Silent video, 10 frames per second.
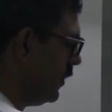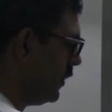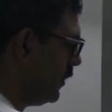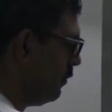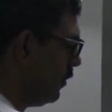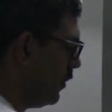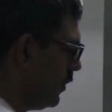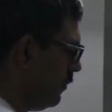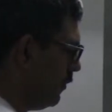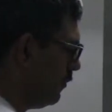At the
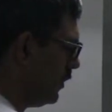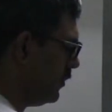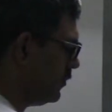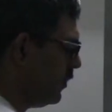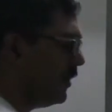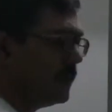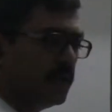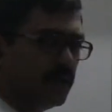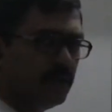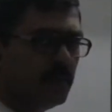bottom of the
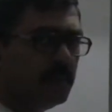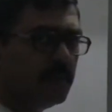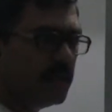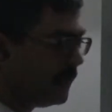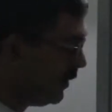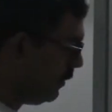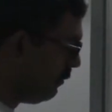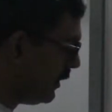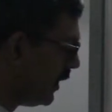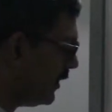isolator, it will be a
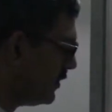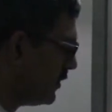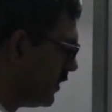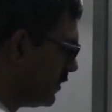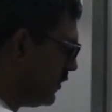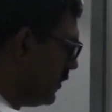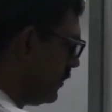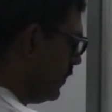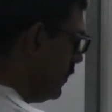metallic structure.